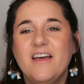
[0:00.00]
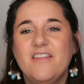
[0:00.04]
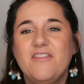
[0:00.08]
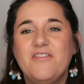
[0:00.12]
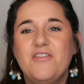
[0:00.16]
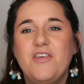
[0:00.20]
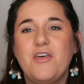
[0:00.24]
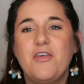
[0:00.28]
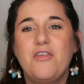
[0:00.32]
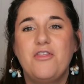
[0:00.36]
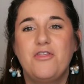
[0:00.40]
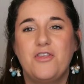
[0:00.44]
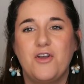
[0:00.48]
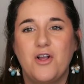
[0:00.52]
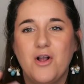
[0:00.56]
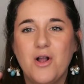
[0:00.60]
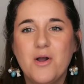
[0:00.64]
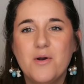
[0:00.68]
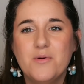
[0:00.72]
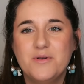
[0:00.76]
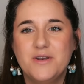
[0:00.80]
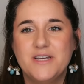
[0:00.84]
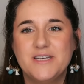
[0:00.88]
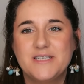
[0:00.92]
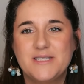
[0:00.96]
the
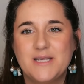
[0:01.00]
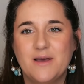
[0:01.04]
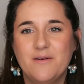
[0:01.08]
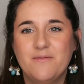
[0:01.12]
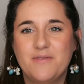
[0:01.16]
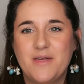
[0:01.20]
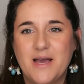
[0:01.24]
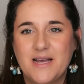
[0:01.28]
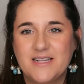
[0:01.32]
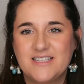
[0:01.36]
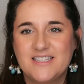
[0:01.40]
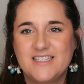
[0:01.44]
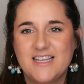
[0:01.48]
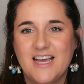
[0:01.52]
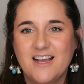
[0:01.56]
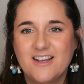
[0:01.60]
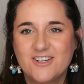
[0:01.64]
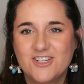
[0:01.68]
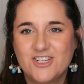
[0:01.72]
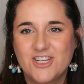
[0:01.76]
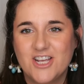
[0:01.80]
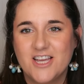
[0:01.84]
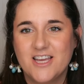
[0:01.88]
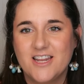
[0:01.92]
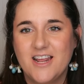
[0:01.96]
thoroughness of that
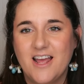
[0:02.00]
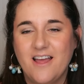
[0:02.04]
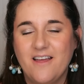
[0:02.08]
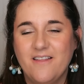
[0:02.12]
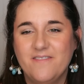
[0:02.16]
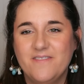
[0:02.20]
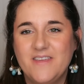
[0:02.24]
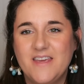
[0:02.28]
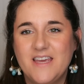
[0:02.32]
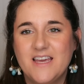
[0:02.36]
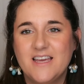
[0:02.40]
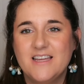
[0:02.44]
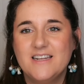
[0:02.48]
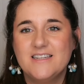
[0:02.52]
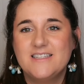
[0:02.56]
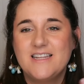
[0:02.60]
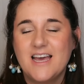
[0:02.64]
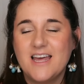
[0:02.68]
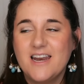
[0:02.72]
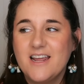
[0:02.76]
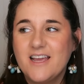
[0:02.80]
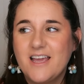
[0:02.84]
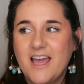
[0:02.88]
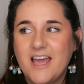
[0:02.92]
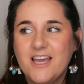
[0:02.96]
section and the
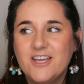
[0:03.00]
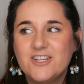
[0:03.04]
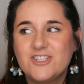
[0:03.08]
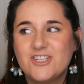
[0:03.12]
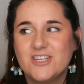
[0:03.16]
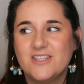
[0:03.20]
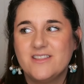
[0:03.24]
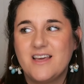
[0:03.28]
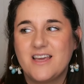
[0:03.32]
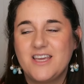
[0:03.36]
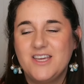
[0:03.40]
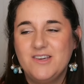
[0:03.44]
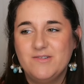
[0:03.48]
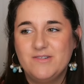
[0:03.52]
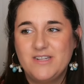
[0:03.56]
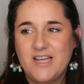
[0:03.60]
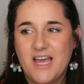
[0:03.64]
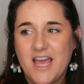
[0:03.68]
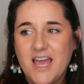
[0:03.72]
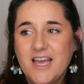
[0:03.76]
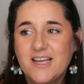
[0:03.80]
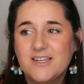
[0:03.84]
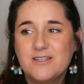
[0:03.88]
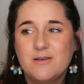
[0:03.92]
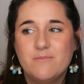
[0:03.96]
dedication that you
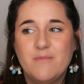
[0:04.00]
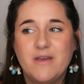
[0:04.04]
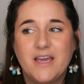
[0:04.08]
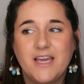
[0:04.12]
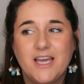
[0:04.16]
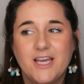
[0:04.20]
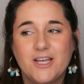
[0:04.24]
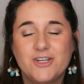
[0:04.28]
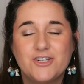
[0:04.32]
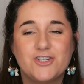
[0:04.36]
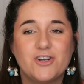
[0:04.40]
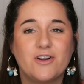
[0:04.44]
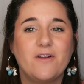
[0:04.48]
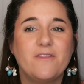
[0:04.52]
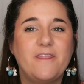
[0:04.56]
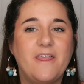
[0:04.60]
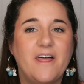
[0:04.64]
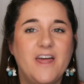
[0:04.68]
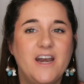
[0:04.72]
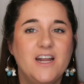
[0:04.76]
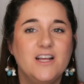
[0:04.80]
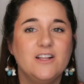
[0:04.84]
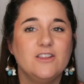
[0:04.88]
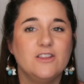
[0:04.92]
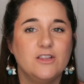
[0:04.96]
take to making sure
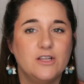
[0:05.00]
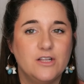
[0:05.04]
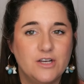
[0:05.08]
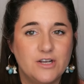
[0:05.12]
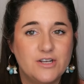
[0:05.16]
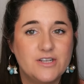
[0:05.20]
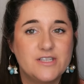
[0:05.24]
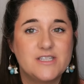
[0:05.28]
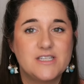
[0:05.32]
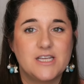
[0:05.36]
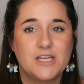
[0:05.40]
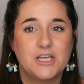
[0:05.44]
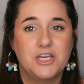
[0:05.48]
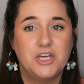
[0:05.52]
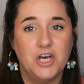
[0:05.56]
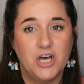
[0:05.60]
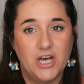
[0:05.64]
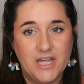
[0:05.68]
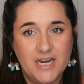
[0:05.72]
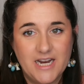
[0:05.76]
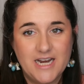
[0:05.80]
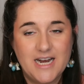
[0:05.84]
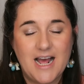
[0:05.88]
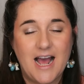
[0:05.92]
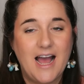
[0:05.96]
that it looks
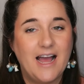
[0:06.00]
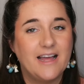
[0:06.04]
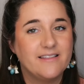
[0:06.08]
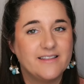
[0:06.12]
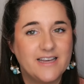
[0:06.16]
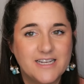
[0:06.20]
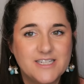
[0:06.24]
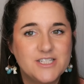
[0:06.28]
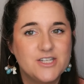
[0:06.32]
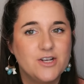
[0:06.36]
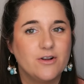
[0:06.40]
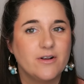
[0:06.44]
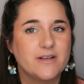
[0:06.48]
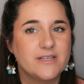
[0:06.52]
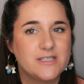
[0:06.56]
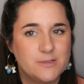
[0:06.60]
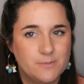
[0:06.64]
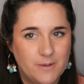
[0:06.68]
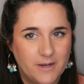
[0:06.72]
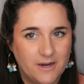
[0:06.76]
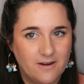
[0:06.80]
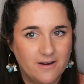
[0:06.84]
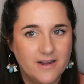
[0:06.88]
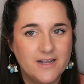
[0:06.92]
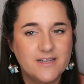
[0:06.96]
good and highlights your
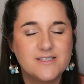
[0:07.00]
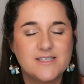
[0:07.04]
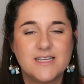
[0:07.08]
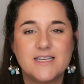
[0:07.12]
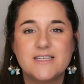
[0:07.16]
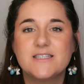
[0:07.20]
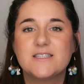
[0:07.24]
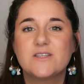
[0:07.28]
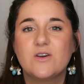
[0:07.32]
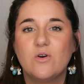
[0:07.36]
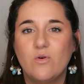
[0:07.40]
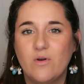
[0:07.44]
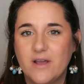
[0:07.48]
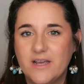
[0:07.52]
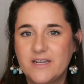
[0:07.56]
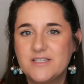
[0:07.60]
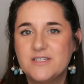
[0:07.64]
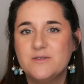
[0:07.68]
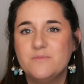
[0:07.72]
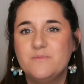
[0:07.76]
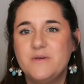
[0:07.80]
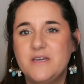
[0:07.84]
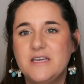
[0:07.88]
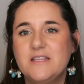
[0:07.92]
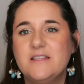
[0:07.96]
experience is going
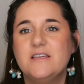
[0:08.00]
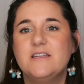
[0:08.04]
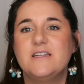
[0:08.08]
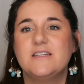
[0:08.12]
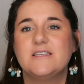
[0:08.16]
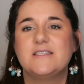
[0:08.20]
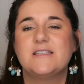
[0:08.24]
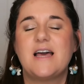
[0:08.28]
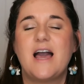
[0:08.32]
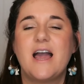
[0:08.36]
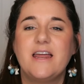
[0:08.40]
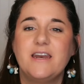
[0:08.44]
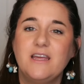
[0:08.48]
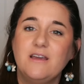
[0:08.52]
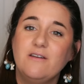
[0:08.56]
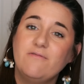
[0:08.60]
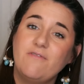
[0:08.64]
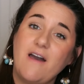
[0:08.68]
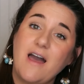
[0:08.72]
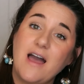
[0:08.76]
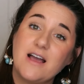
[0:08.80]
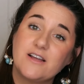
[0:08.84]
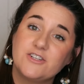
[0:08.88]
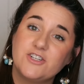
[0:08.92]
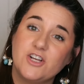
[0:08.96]
to be the deciding
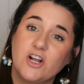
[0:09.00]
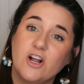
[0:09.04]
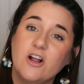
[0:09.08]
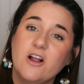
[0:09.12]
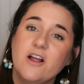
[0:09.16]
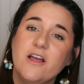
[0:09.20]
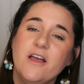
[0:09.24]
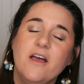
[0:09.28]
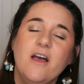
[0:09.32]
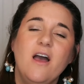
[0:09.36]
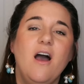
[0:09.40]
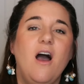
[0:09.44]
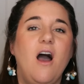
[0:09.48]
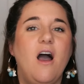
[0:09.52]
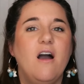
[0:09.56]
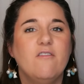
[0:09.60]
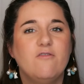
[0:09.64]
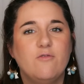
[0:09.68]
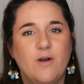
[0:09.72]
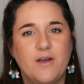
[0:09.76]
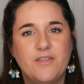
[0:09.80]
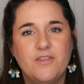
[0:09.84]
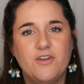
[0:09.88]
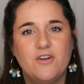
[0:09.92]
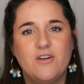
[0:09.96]
factor
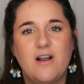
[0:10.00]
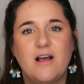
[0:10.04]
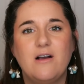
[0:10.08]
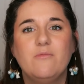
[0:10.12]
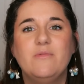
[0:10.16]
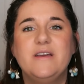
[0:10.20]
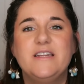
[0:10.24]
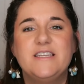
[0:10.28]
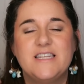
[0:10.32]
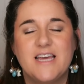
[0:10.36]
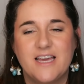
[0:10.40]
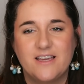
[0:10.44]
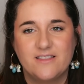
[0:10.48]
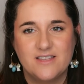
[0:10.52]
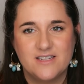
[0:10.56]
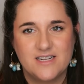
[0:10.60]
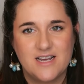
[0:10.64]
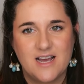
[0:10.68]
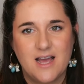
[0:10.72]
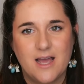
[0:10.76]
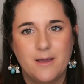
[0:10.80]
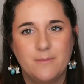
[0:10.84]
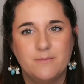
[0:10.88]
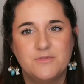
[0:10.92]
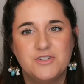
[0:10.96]
of whether or not we take the
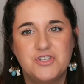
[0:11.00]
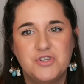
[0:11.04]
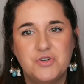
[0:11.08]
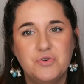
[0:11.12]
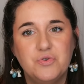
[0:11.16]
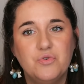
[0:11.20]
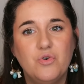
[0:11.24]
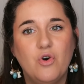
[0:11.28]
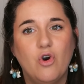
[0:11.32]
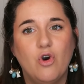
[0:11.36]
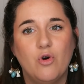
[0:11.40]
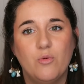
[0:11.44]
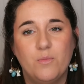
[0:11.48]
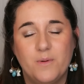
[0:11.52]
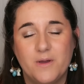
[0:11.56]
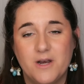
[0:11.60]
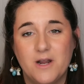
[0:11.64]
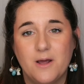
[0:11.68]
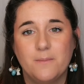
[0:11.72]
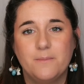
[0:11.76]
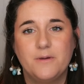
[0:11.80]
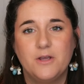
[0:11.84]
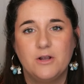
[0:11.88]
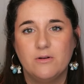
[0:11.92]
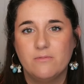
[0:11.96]
time to open
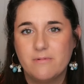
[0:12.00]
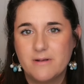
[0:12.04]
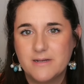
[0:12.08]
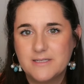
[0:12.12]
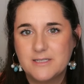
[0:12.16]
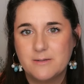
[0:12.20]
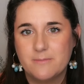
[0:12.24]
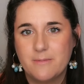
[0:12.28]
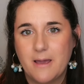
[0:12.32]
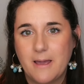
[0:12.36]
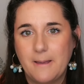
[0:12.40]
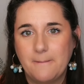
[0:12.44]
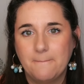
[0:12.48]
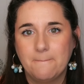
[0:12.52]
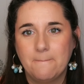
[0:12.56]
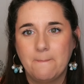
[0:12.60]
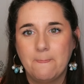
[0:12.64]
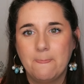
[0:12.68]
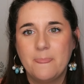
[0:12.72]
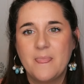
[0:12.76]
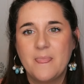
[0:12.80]
up your resume.